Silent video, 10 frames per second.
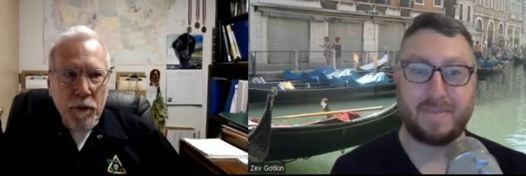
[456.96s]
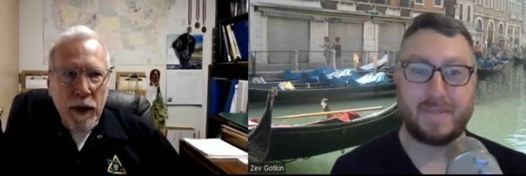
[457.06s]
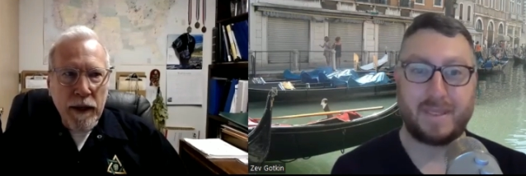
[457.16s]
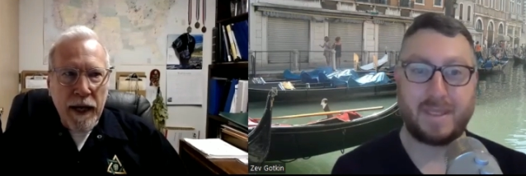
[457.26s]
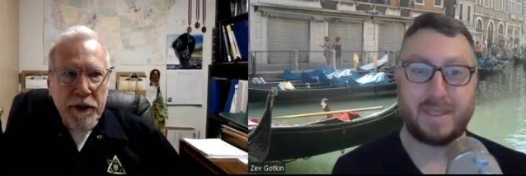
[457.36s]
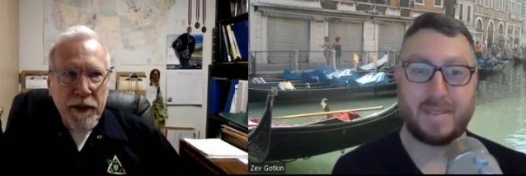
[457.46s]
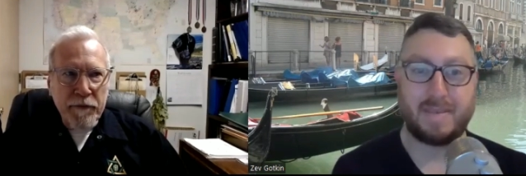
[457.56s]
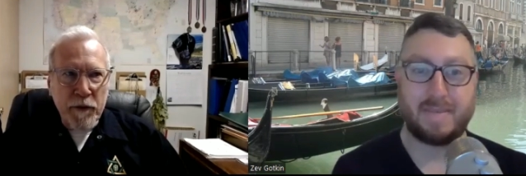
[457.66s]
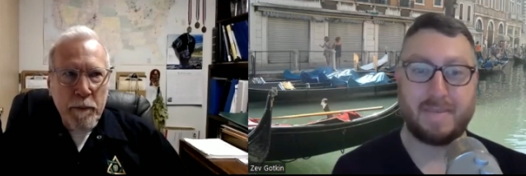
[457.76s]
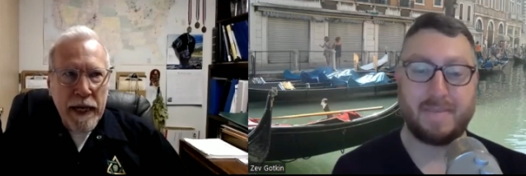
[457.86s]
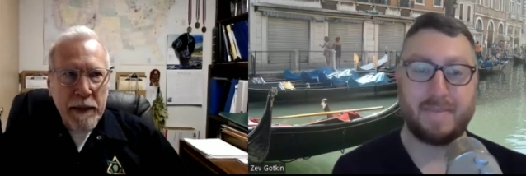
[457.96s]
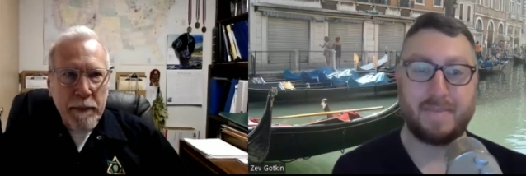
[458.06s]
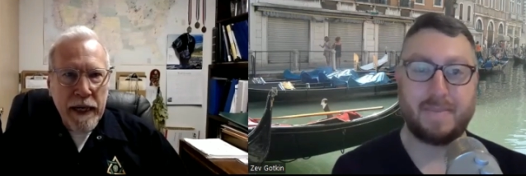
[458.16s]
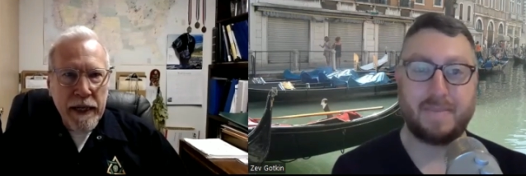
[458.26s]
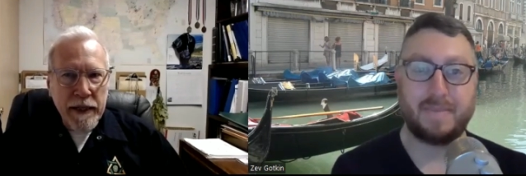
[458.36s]
Speaker 1: Well, I think for
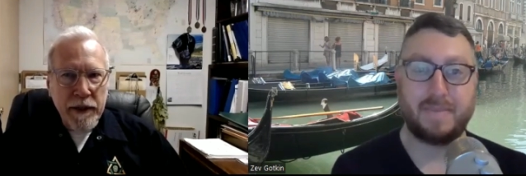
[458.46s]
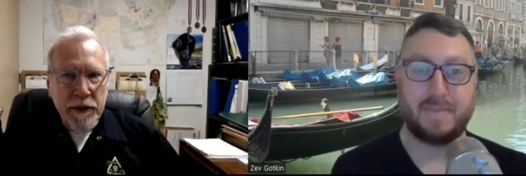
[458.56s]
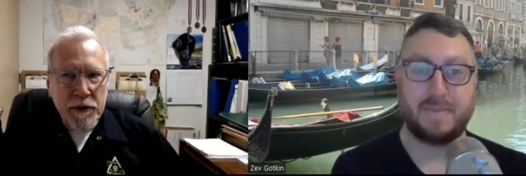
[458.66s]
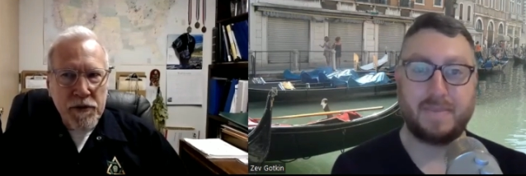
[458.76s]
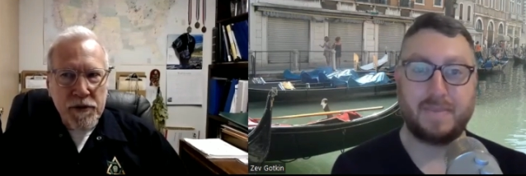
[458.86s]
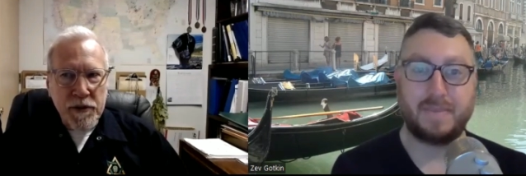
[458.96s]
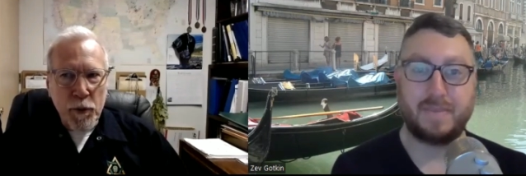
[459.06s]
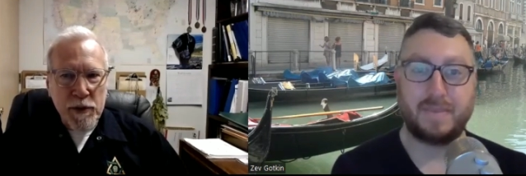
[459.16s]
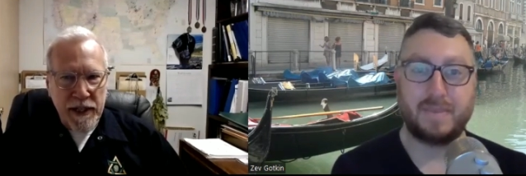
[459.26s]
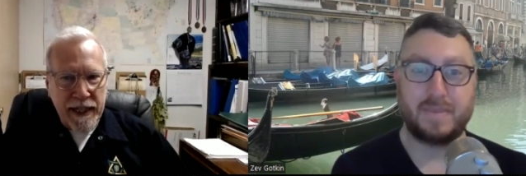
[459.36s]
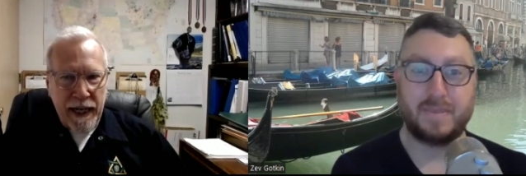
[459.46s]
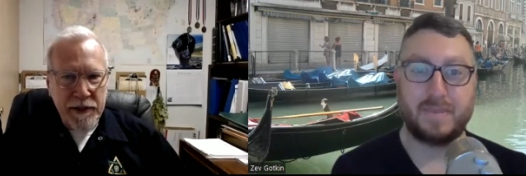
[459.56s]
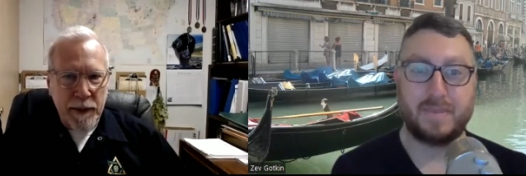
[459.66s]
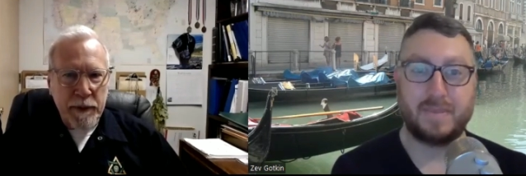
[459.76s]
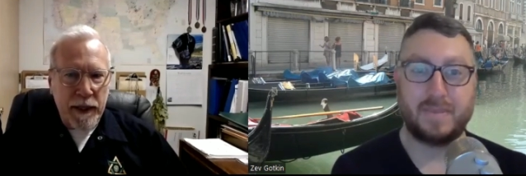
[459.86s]
many, many years, there was the
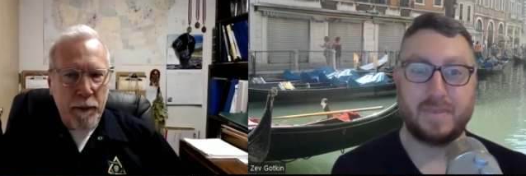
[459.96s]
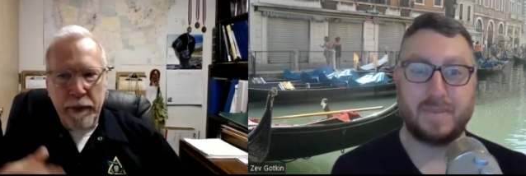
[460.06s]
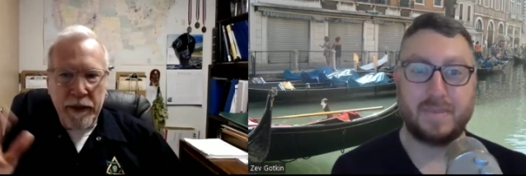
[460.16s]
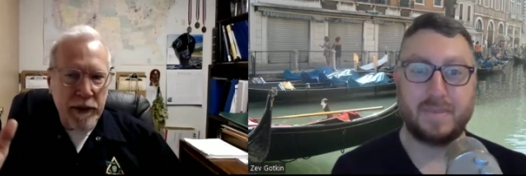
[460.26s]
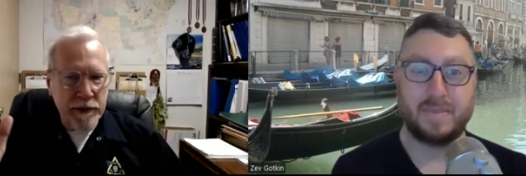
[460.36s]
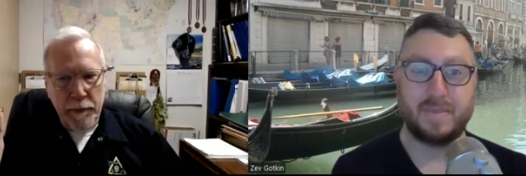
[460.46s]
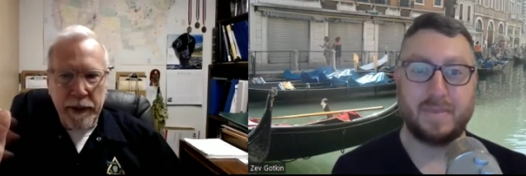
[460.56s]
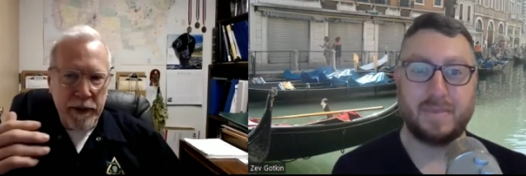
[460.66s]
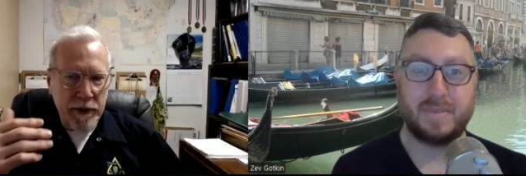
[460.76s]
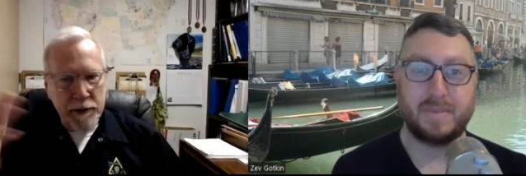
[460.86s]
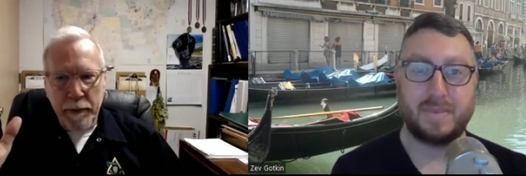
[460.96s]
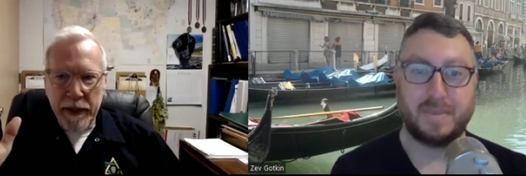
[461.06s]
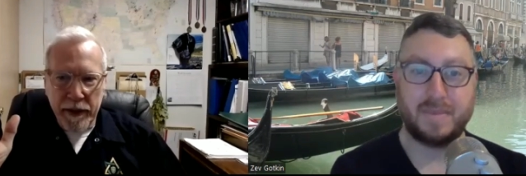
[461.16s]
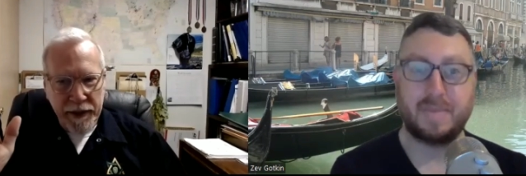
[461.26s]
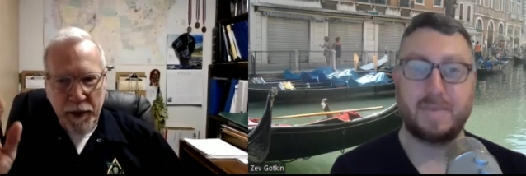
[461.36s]
concept that a beer is a beer is a
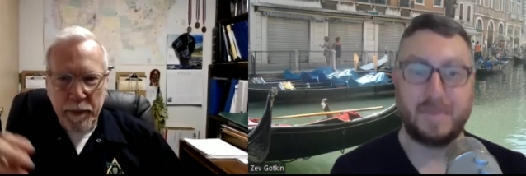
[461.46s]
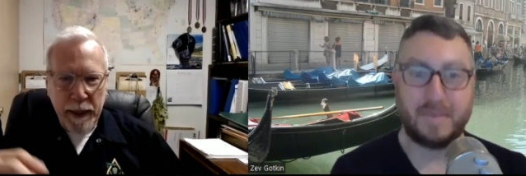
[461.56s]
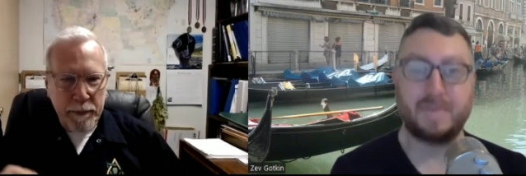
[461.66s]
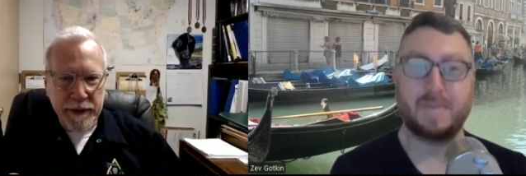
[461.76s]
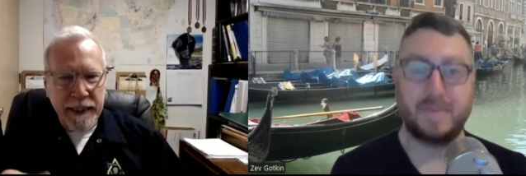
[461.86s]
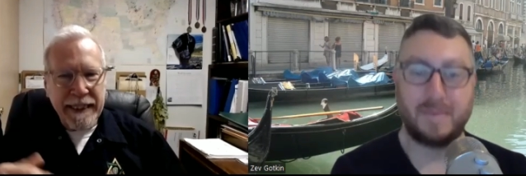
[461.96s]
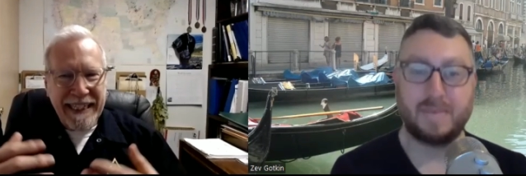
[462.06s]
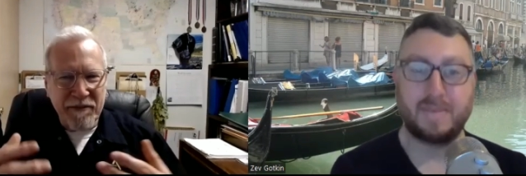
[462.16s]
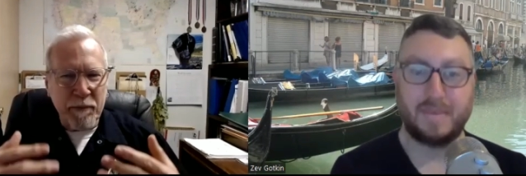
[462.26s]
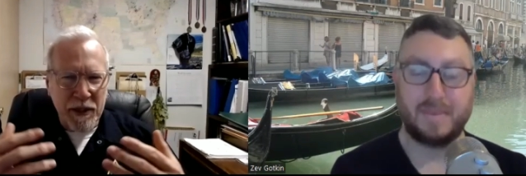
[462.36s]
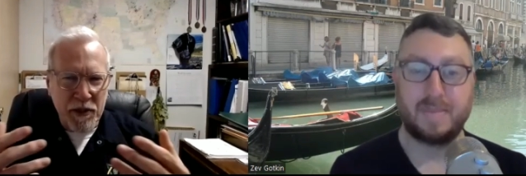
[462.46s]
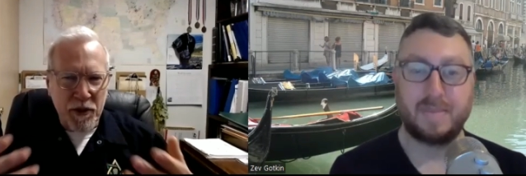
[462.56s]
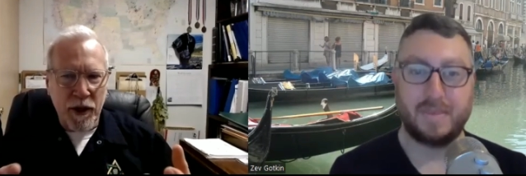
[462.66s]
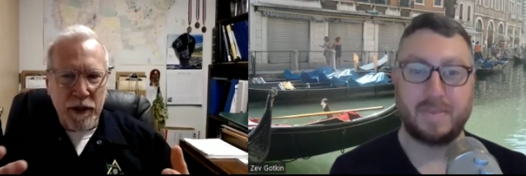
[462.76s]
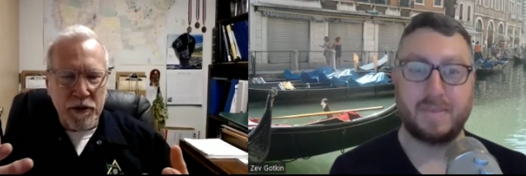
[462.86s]
beer. You know, people didn't give
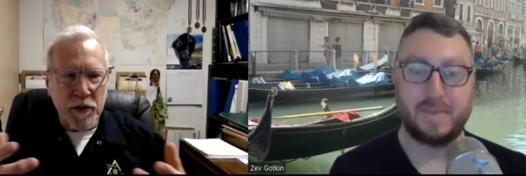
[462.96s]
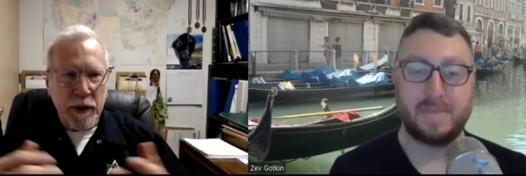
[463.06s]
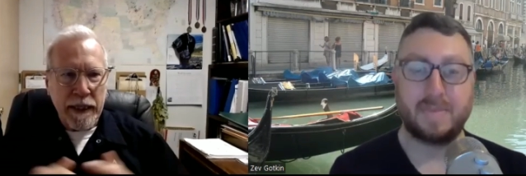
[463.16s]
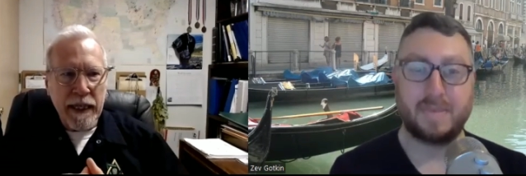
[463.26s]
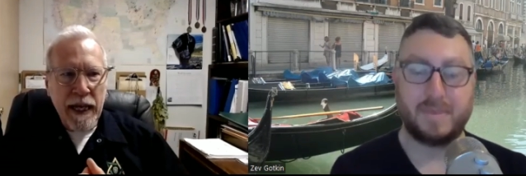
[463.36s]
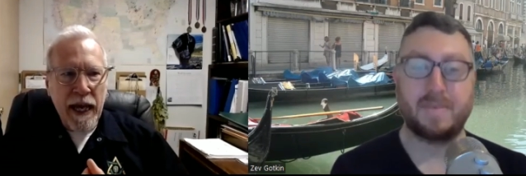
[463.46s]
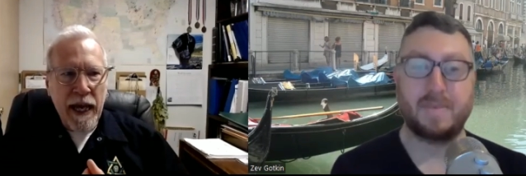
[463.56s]
much thought to it.